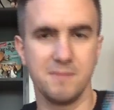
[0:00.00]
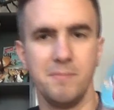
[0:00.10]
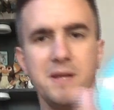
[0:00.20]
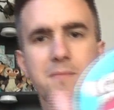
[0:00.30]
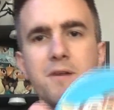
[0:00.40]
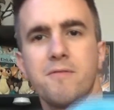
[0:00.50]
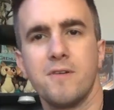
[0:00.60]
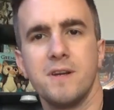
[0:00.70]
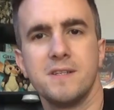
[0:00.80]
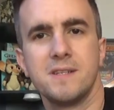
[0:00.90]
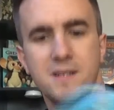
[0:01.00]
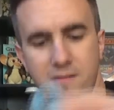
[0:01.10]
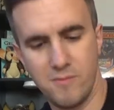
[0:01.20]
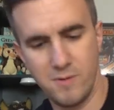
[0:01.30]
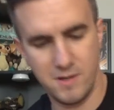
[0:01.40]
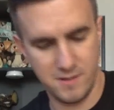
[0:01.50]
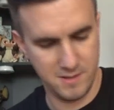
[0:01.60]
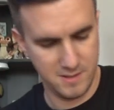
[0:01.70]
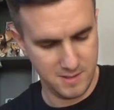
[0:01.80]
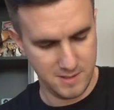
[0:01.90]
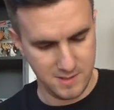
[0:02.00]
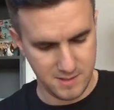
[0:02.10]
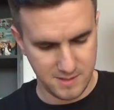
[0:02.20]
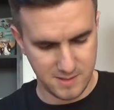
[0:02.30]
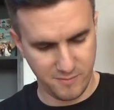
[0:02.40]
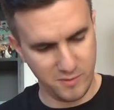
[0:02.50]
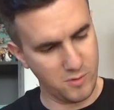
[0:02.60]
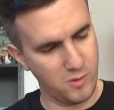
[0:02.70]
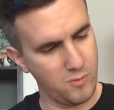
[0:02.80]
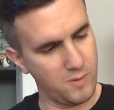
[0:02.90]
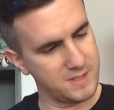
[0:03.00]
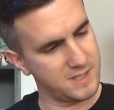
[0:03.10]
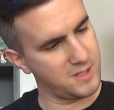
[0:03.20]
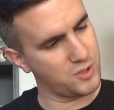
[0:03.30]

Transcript: Be my friend's another one. There's a few cool ones here.